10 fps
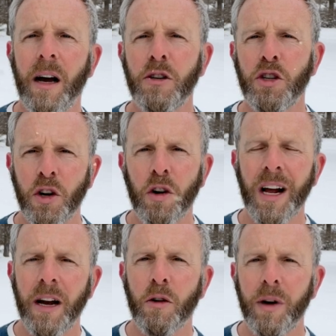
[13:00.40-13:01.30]
shirt
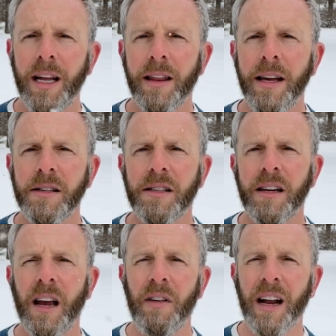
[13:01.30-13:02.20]
underneath this
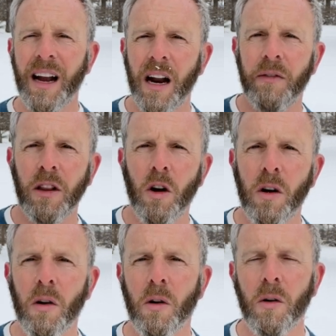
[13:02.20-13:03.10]
to give it a kind of a
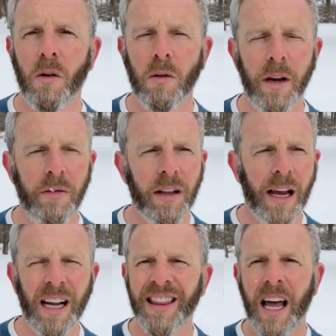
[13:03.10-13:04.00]
look, or even
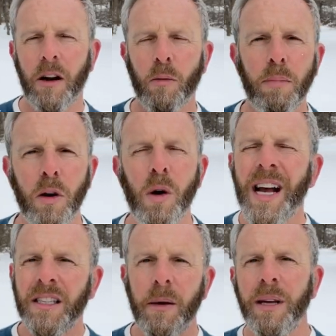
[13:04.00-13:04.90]
like a lighter blue,
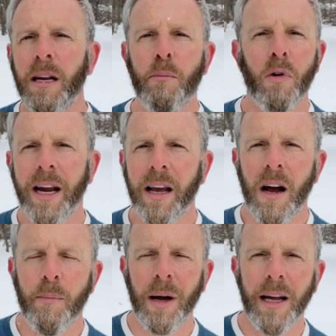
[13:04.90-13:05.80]
something to break it
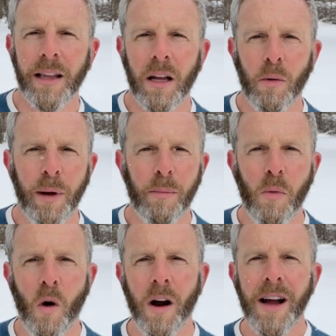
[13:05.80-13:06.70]
up a little bit
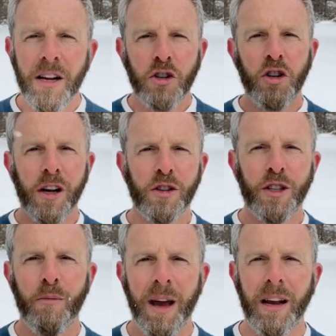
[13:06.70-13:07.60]
more just
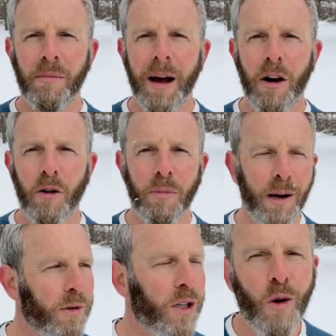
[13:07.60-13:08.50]
to make it my own. But
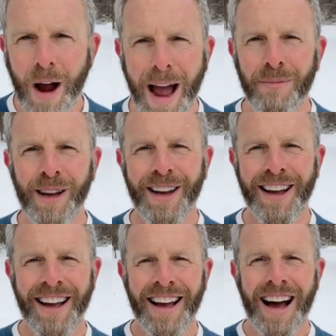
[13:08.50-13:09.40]
I'm so happy
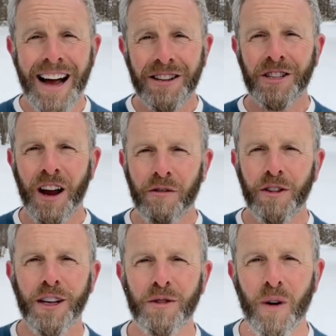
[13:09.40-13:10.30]
I
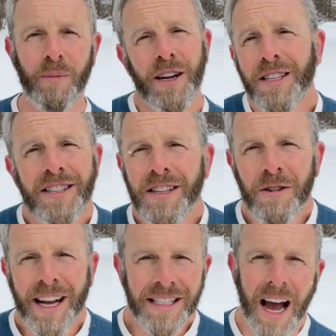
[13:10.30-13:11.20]
discovered this one because it still
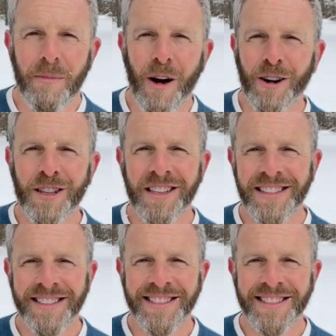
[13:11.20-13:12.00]
gets high marks.